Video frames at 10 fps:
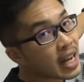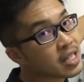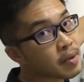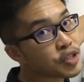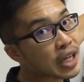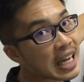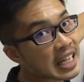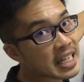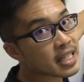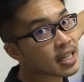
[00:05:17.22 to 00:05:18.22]
especially
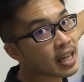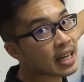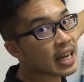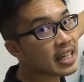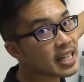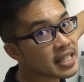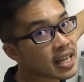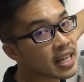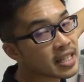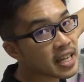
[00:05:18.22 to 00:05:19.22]
ladies.
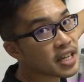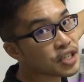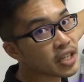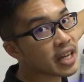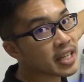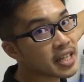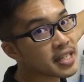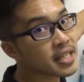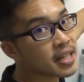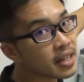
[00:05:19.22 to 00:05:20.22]
Asian
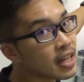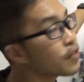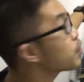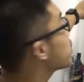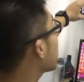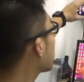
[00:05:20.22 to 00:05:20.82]
ladies love to